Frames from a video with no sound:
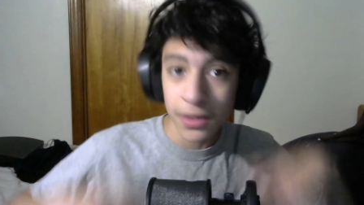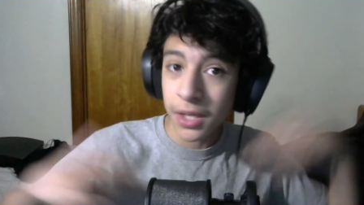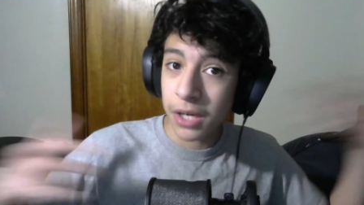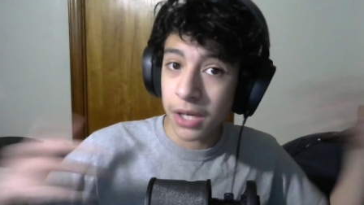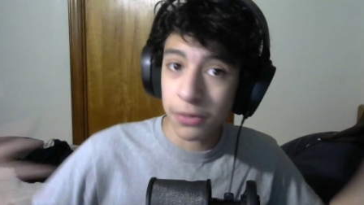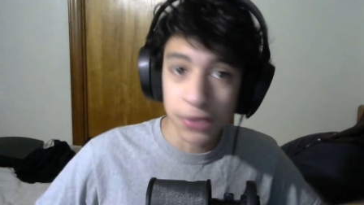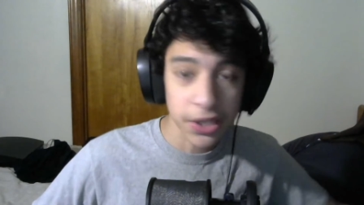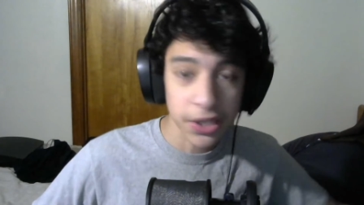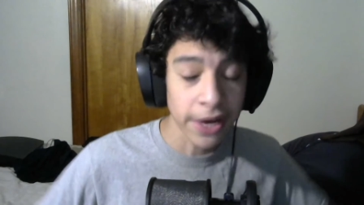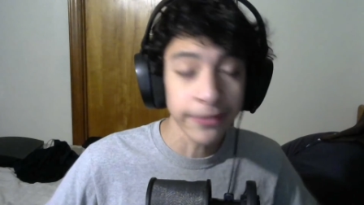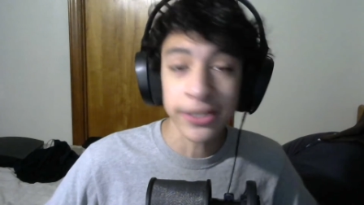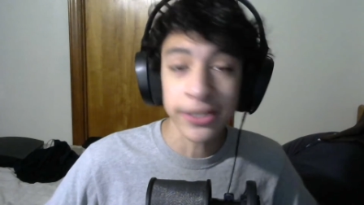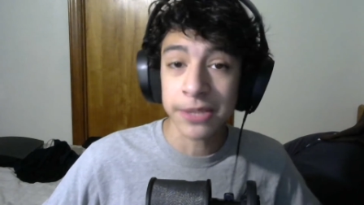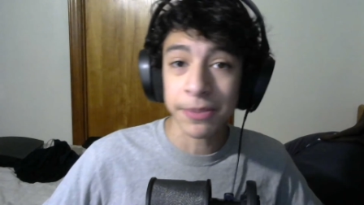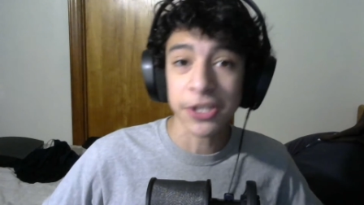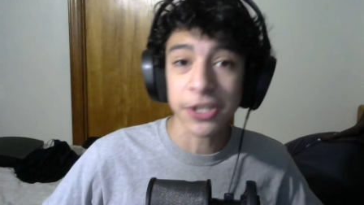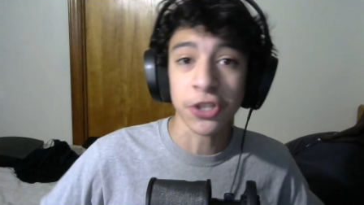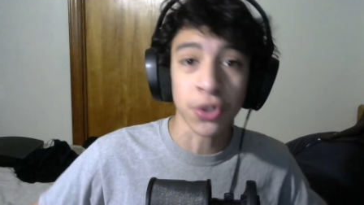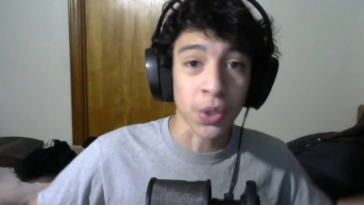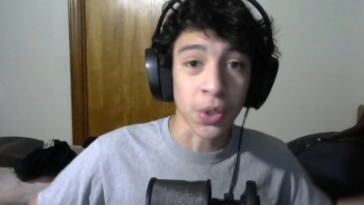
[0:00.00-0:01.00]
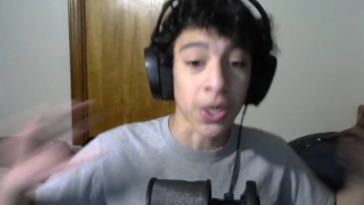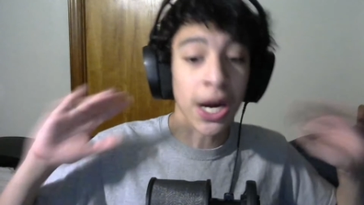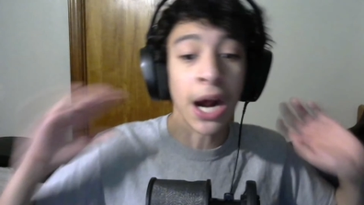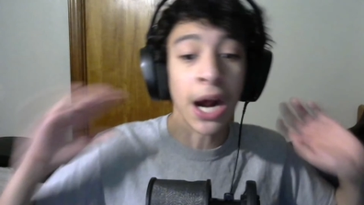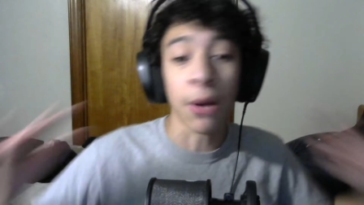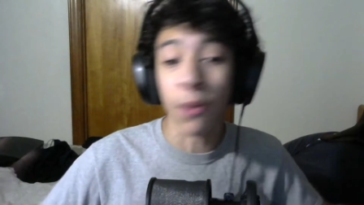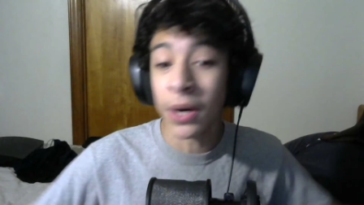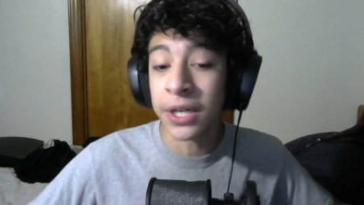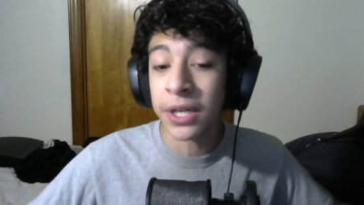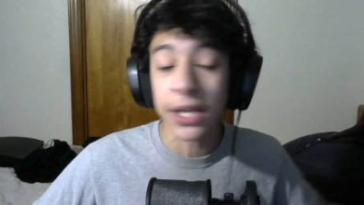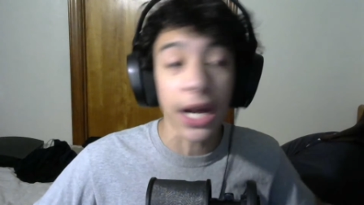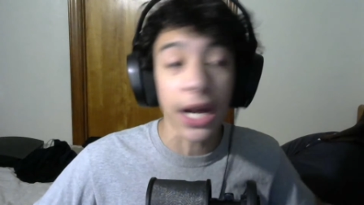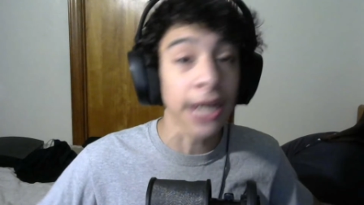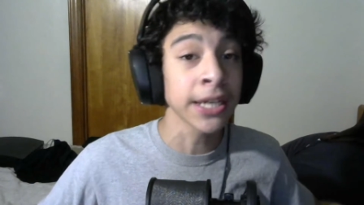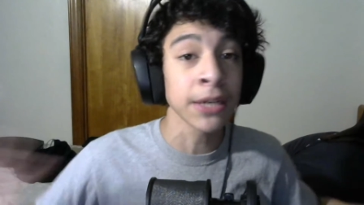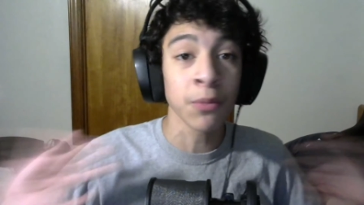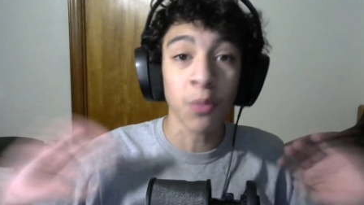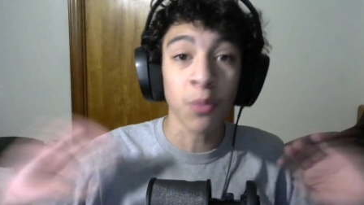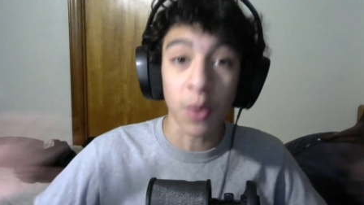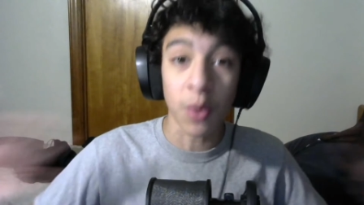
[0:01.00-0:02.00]
It was going to be short. I wanted I
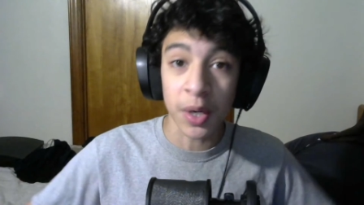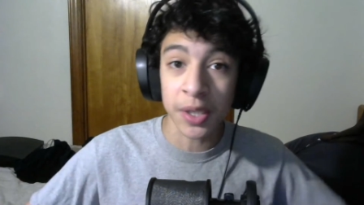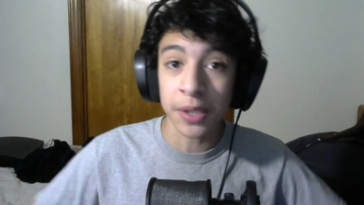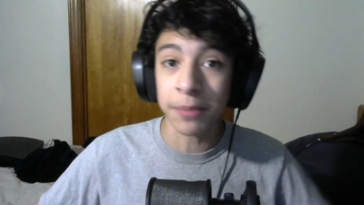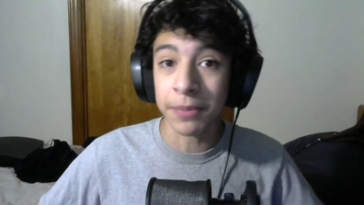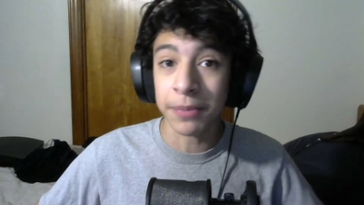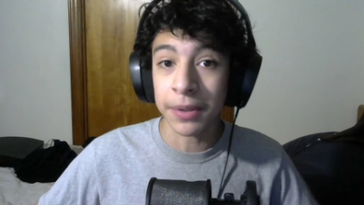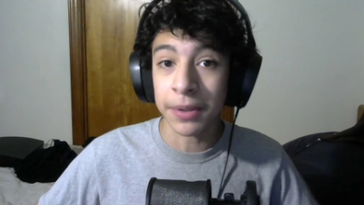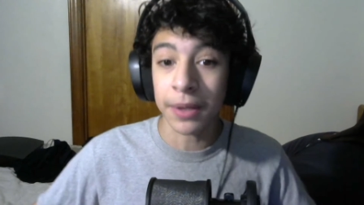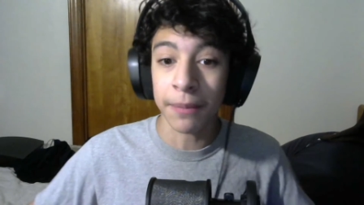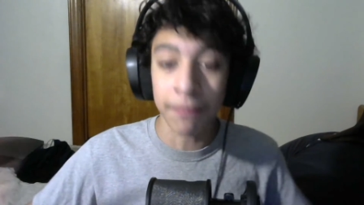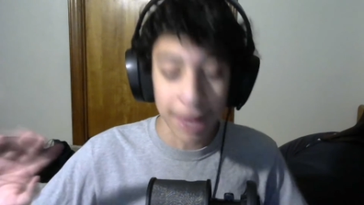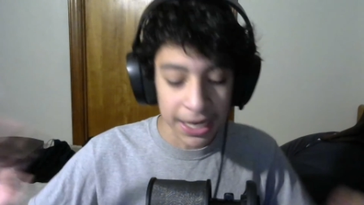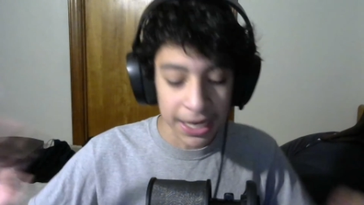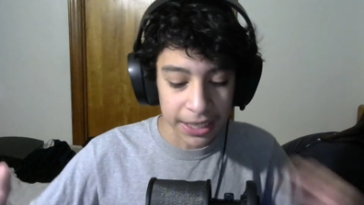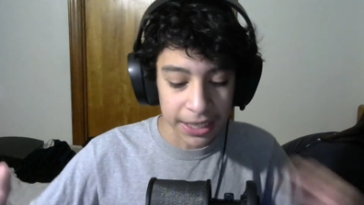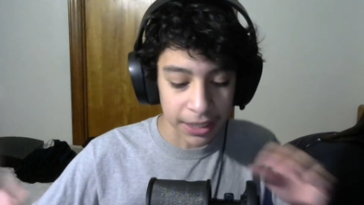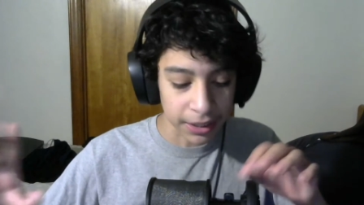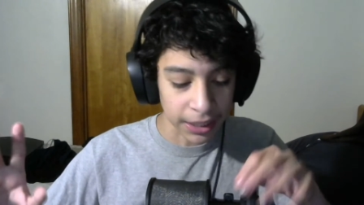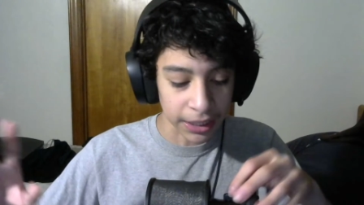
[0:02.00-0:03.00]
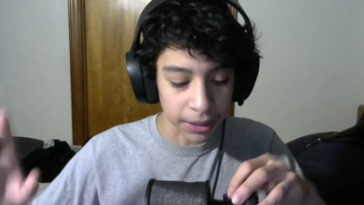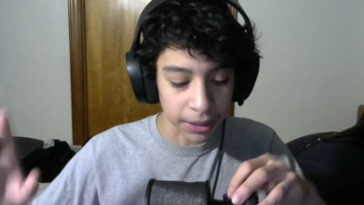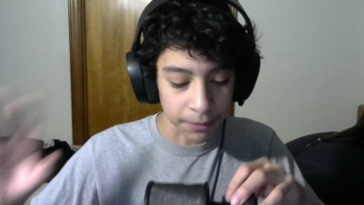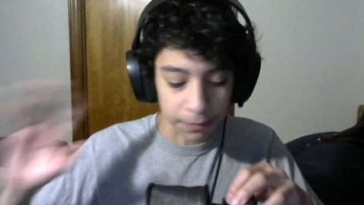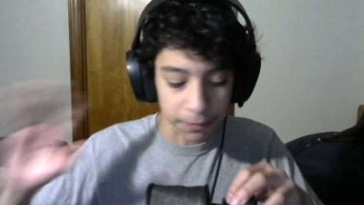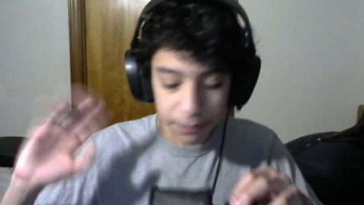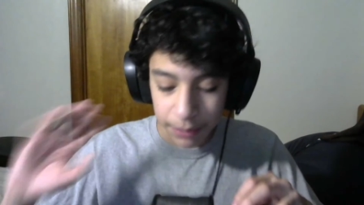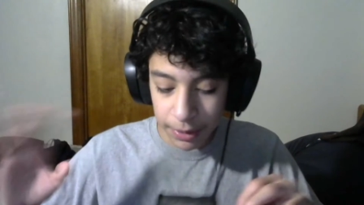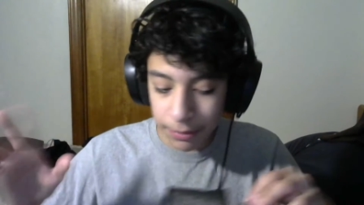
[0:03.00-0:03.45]
didn't want to be, make it like a,